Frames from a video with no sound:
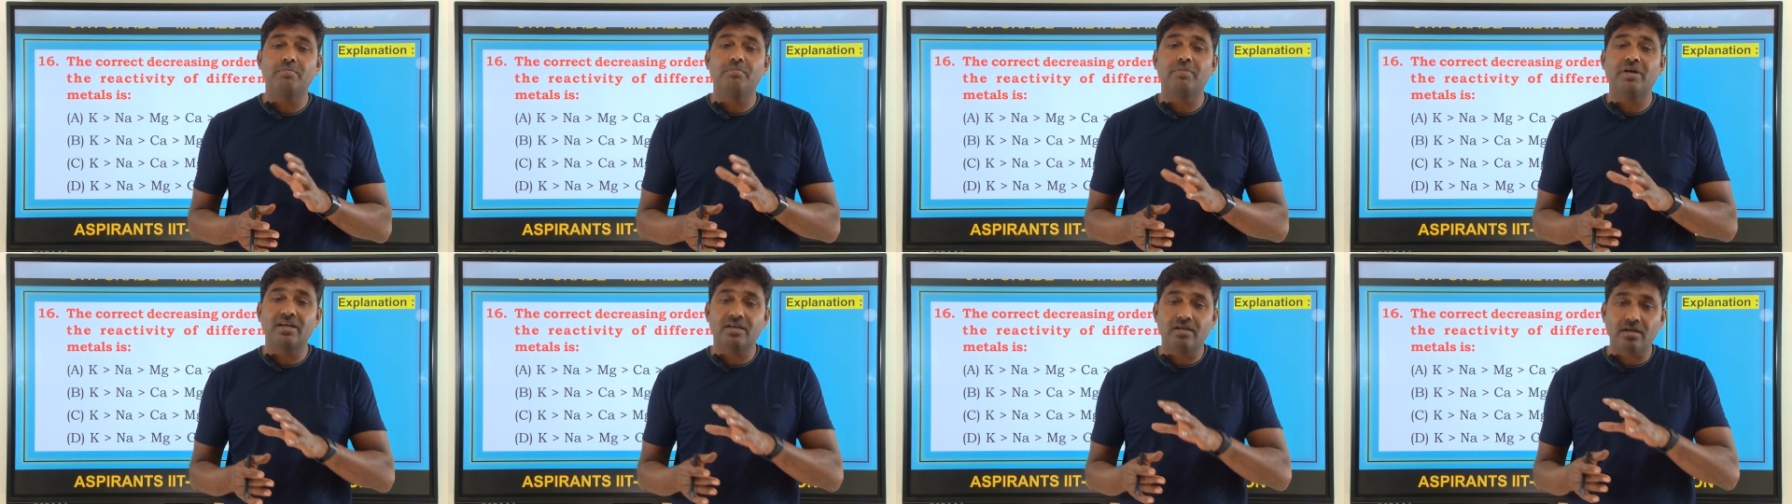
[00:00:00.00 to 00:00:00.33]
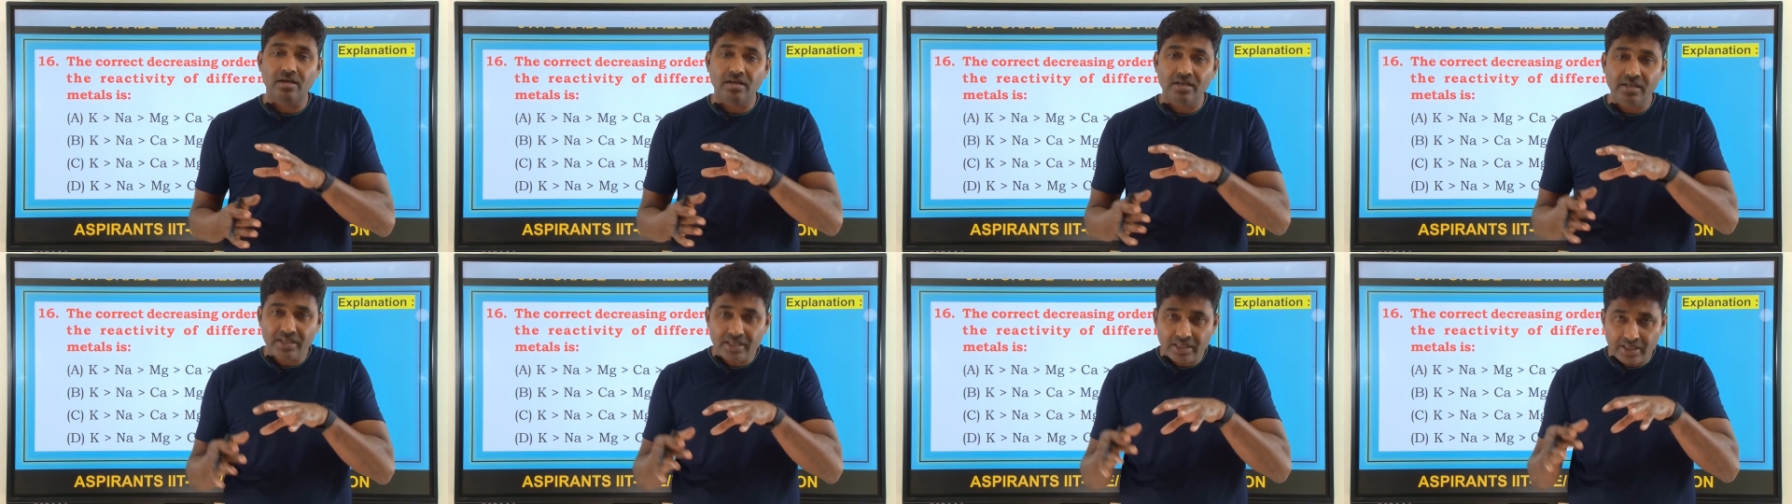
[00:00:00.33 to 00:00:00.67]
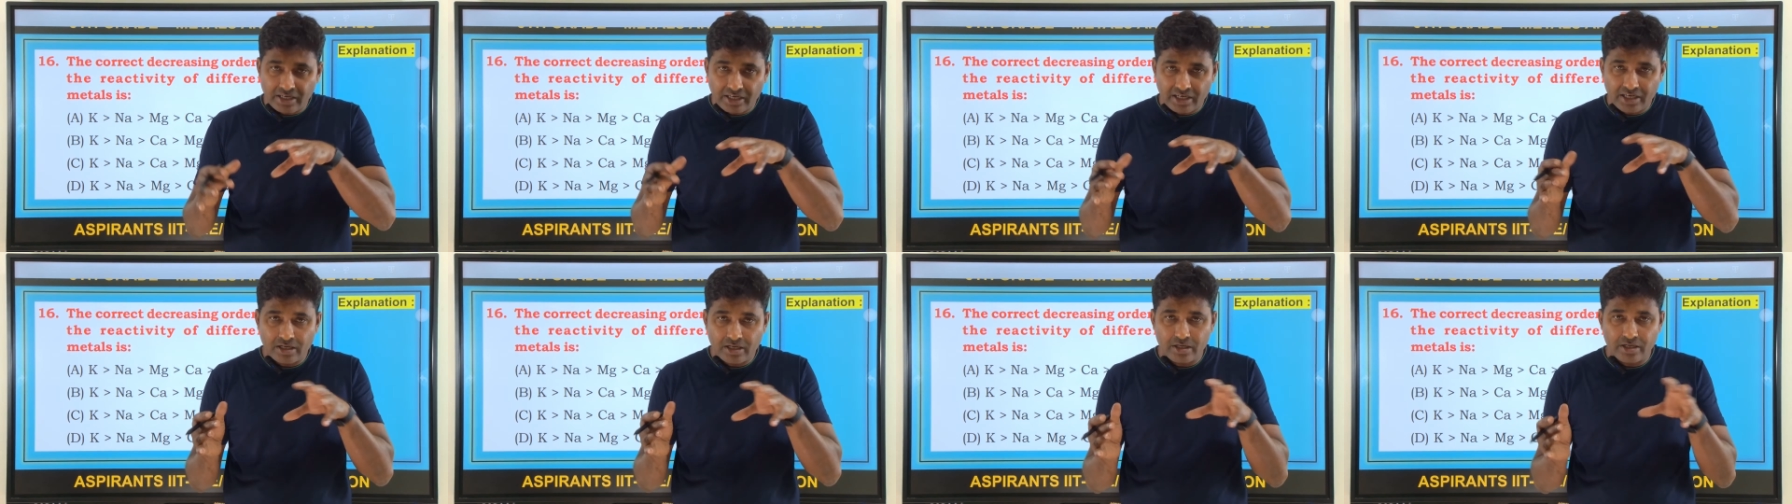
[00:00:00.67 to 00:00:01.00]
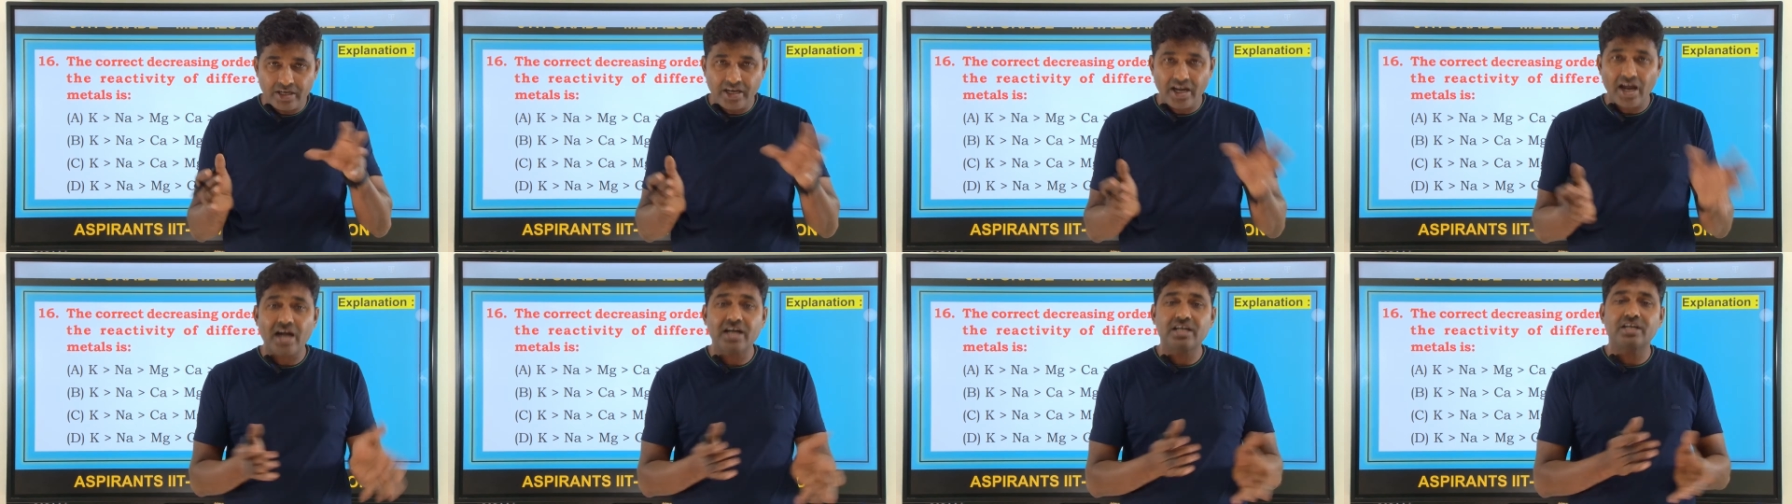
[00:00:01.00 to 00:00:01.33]
metallic
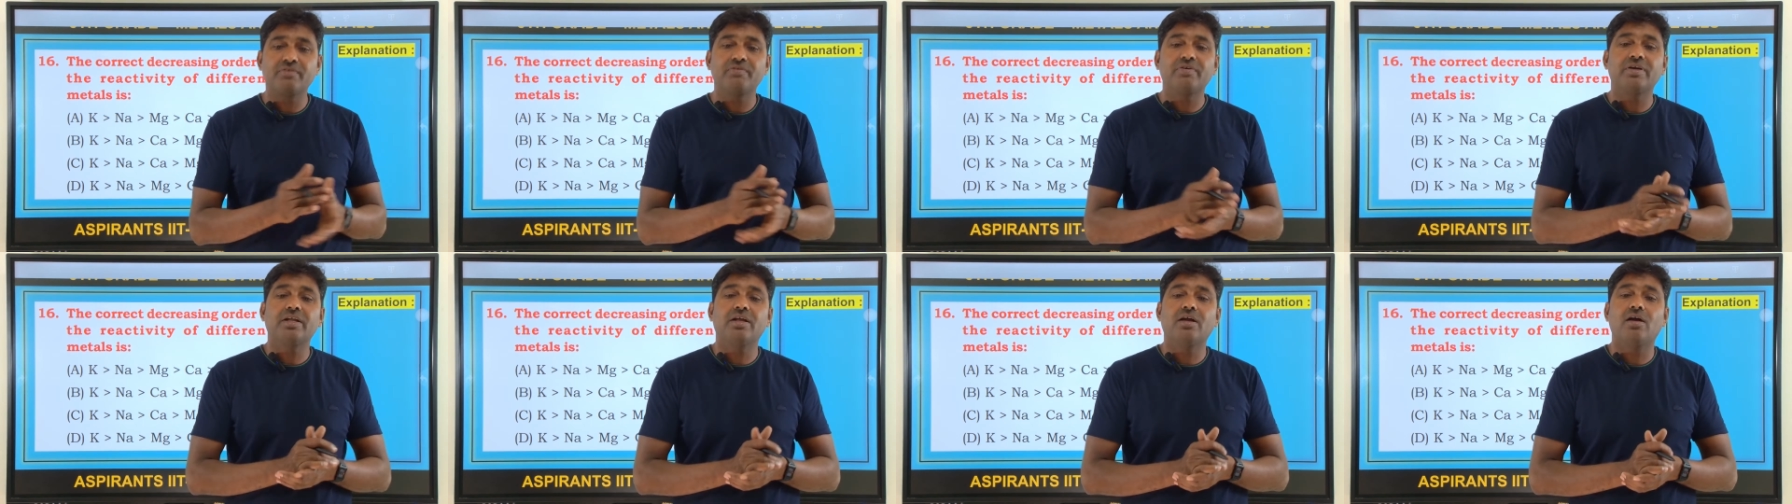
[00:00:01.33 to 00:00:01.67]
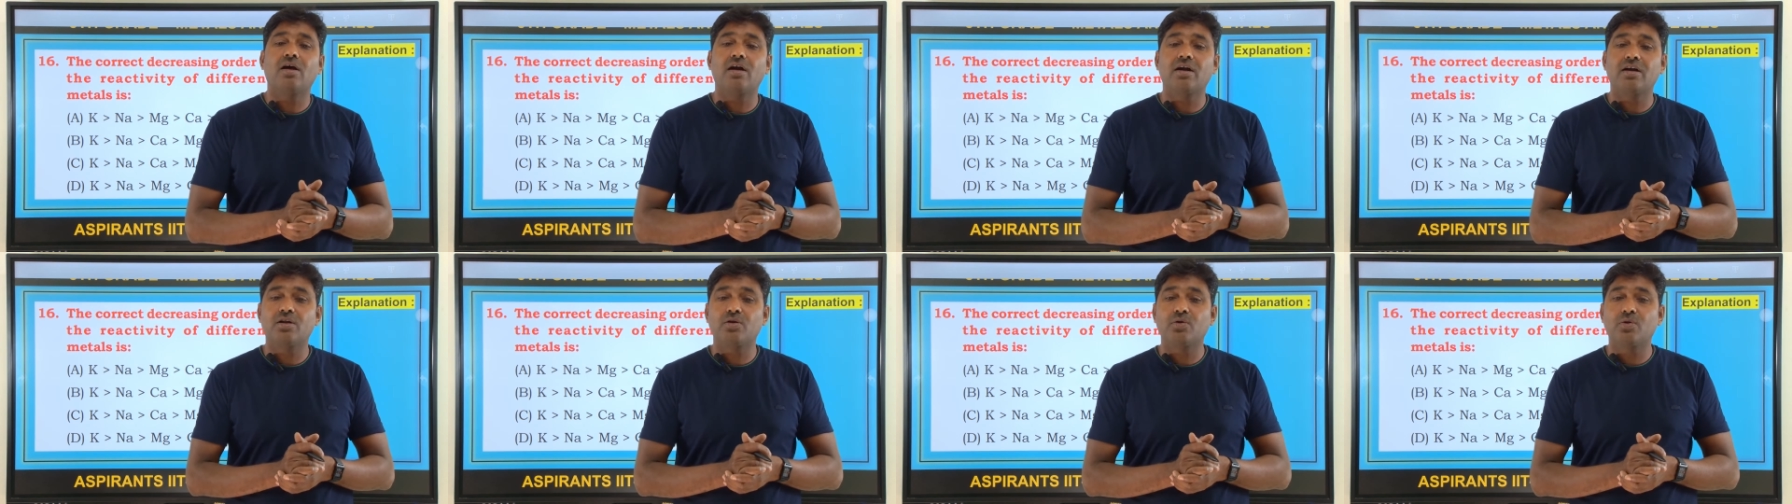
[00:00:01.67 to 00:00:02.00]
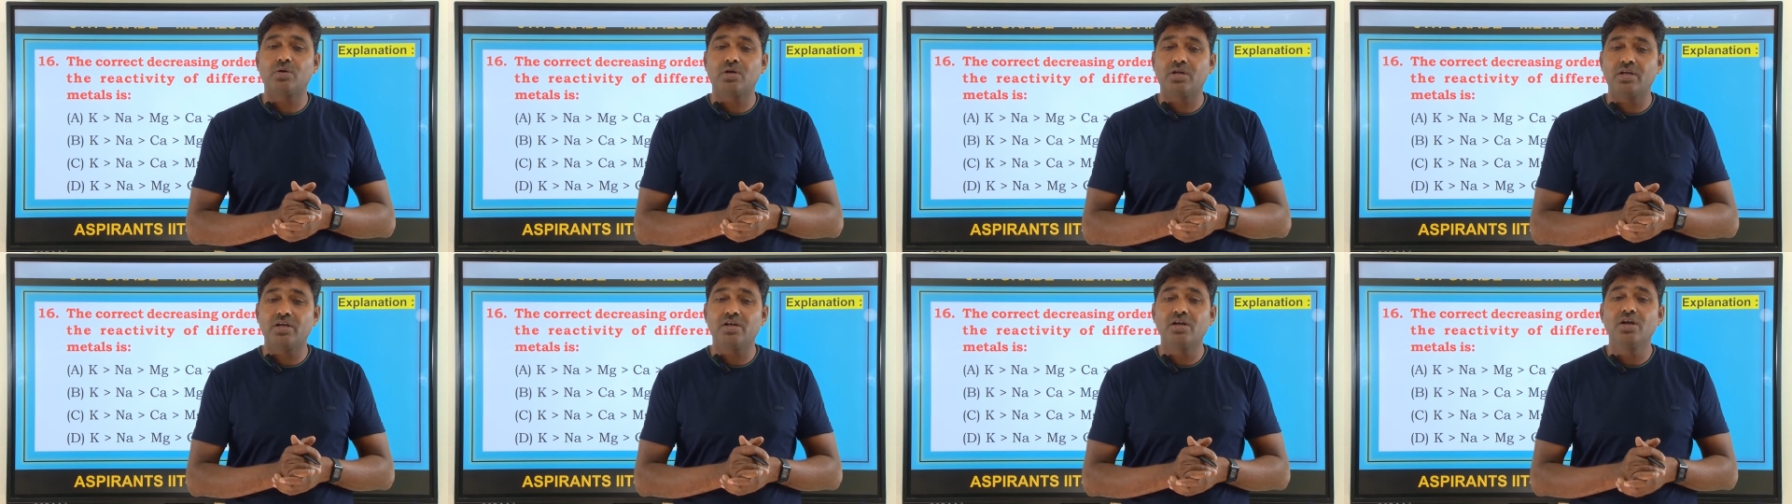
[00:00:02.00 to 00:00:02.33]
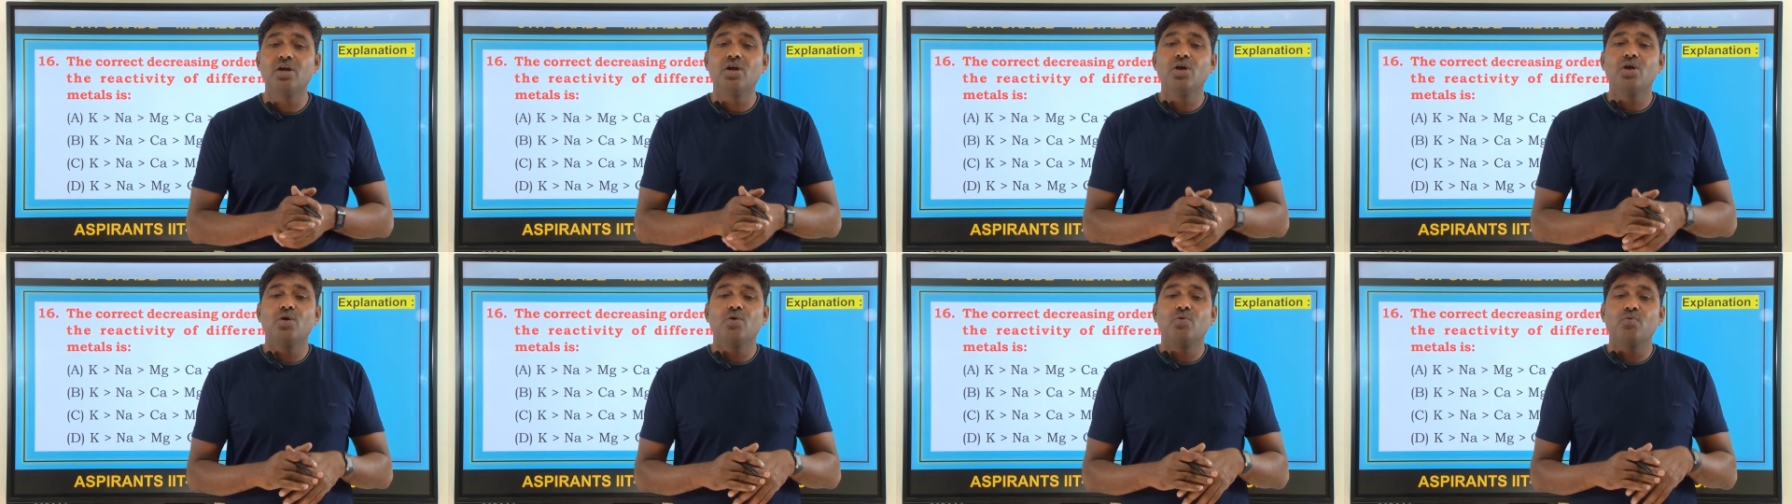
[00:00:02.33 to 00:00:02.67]
reactivity order only,
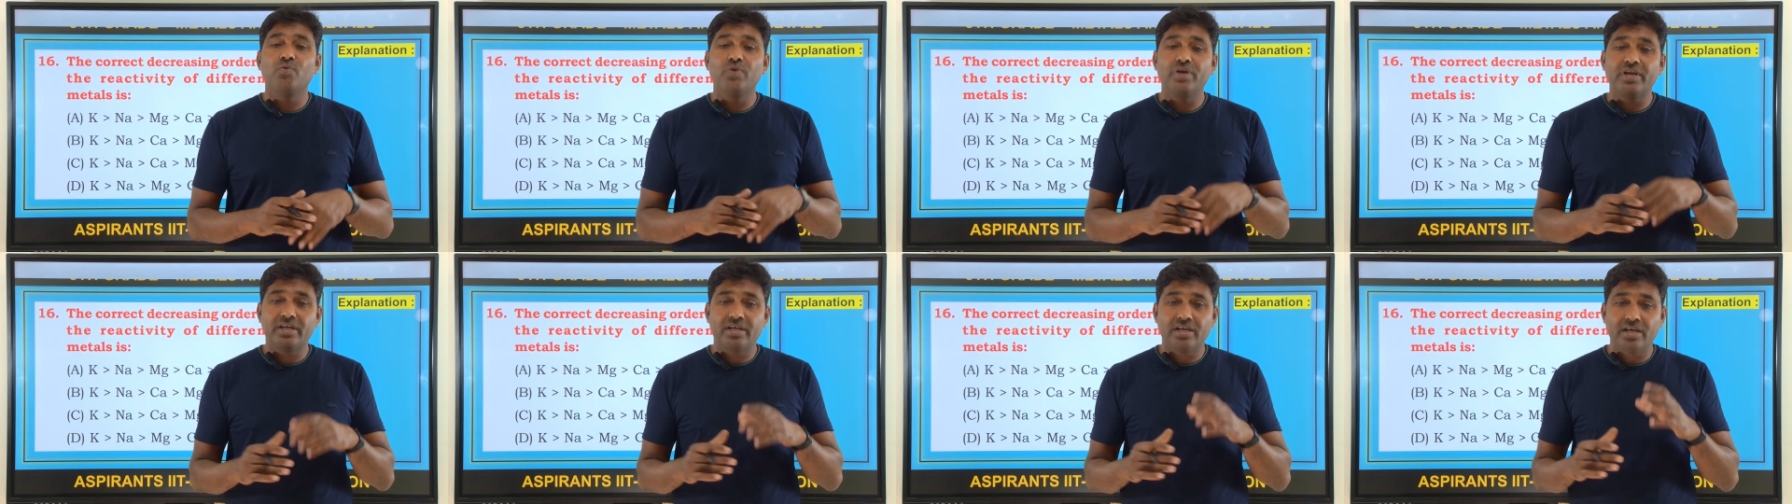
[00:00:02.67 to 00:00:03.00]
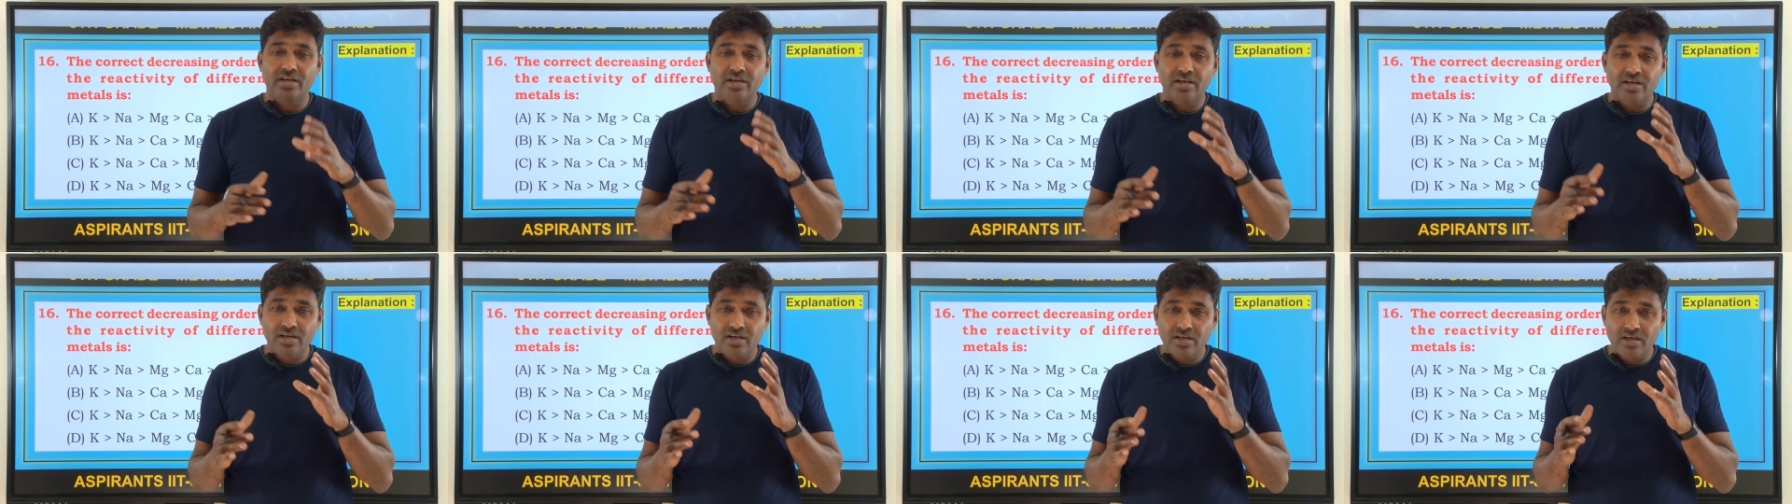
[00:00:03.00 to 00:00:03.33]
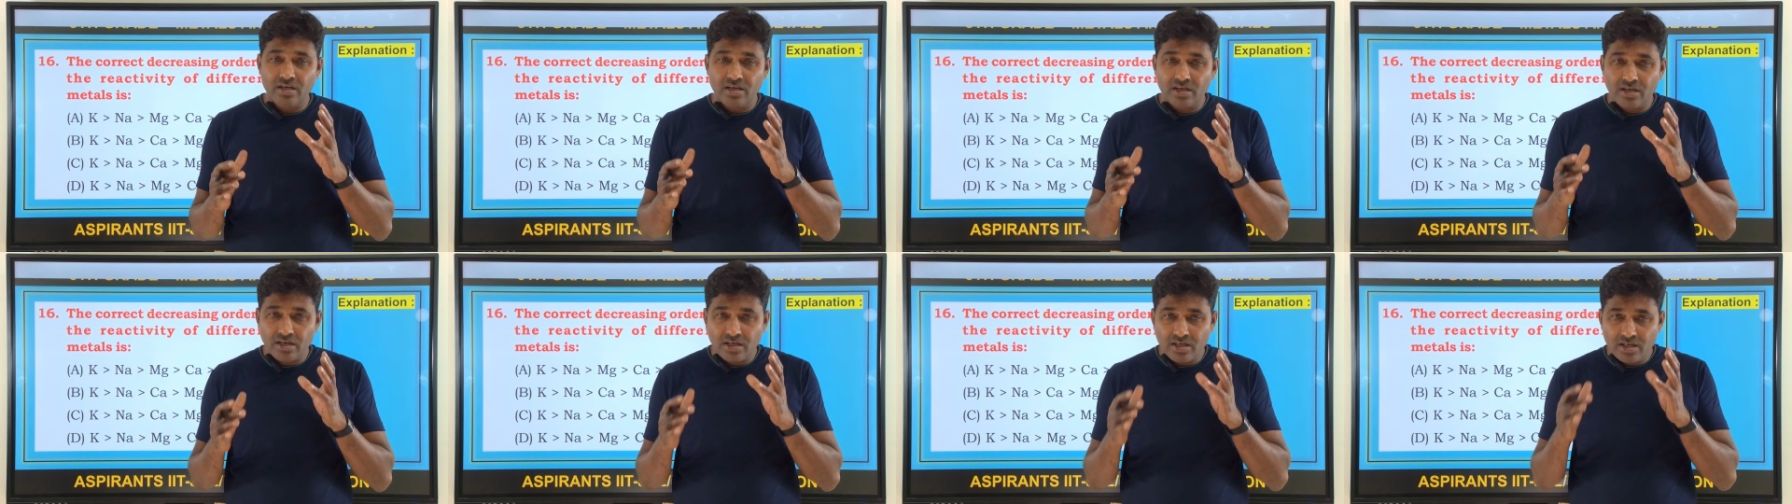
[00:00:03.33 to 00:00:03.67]
we can uh,